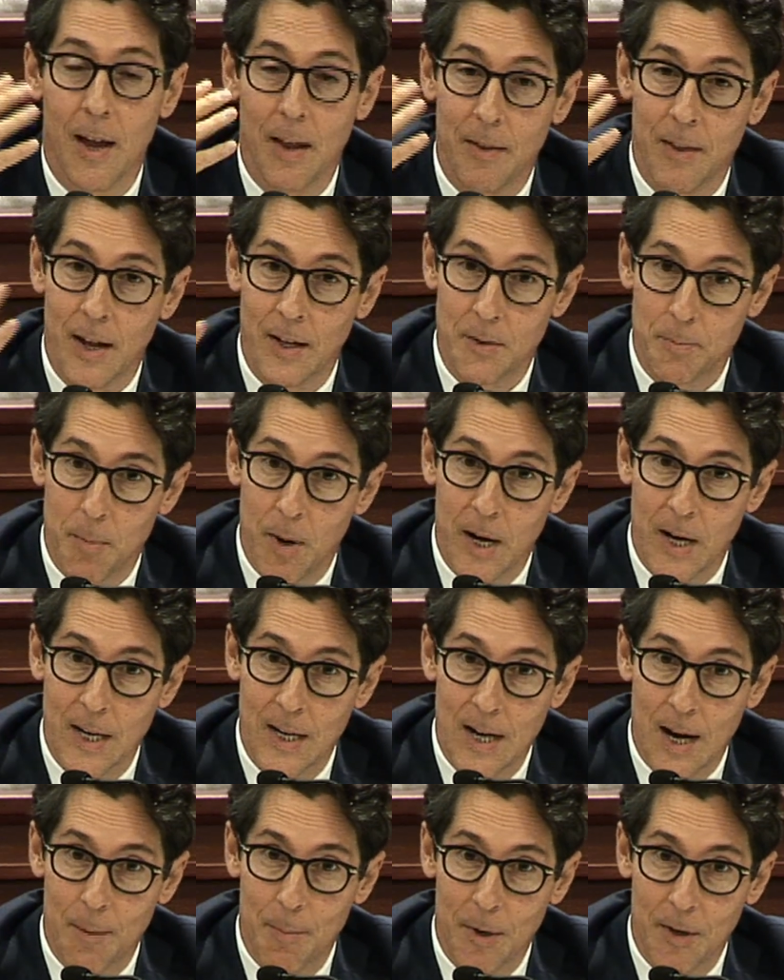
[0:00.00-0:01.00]
that's money
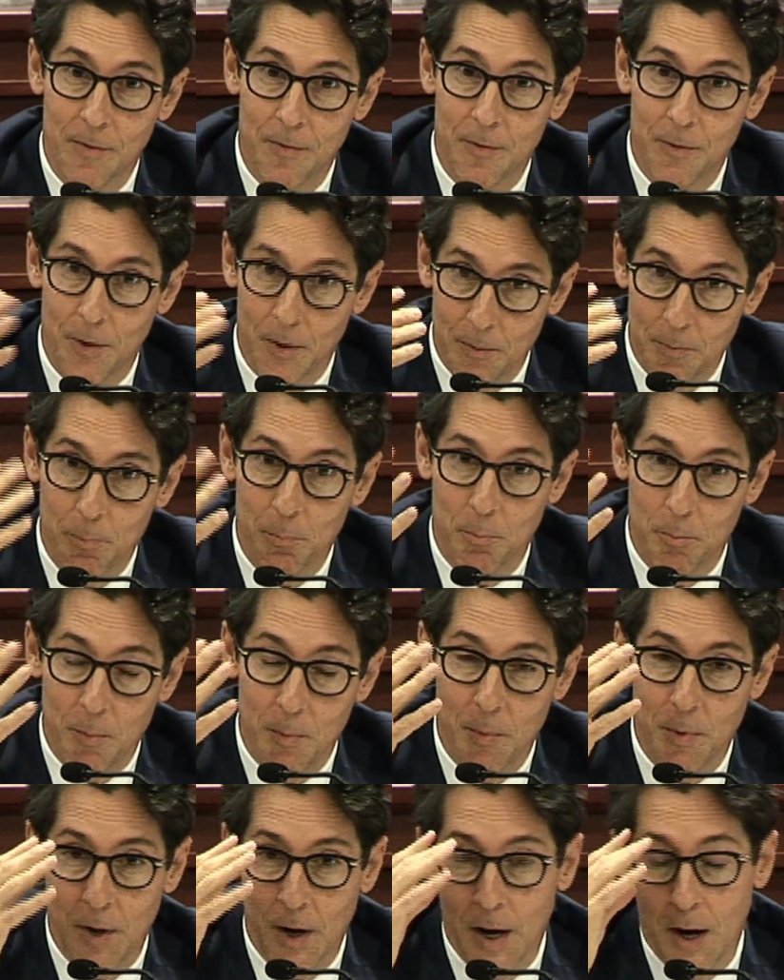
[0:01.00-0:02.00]
coming
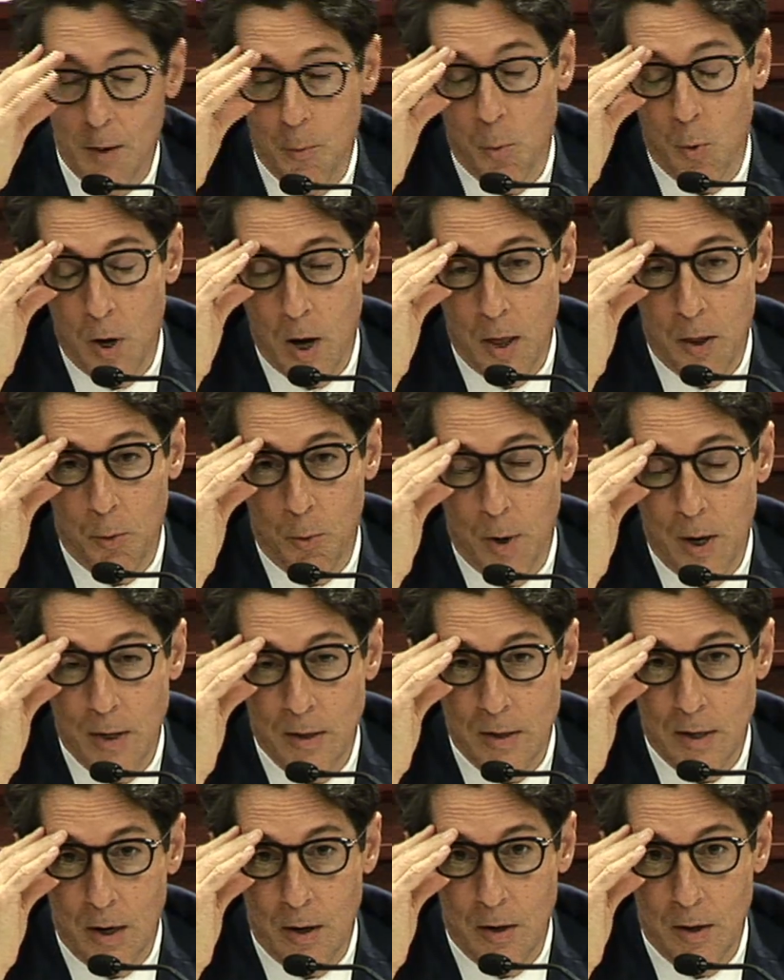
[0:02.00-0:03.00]
that would
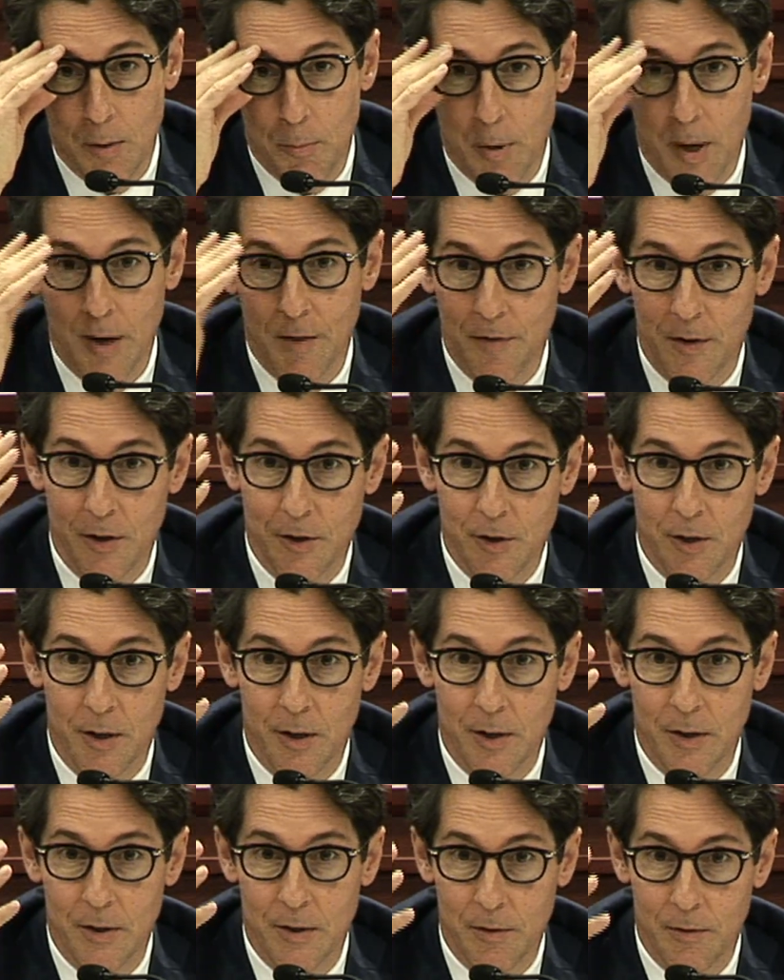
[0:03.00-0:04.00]
otherwise go to the
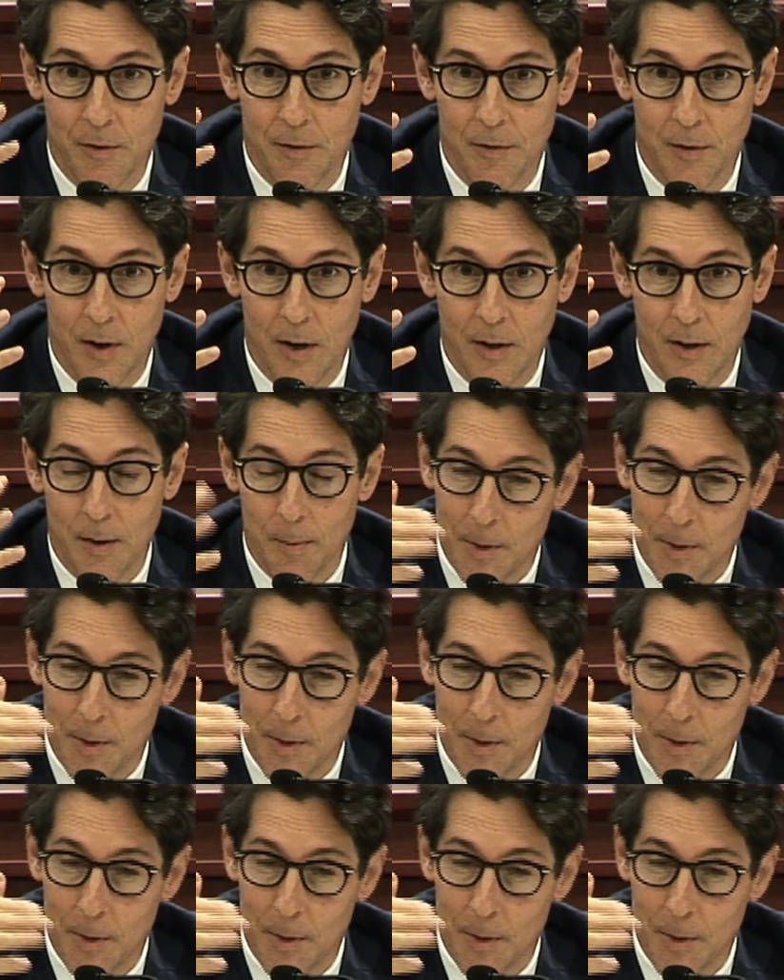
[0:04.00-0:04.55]
beneficiaries of the fund?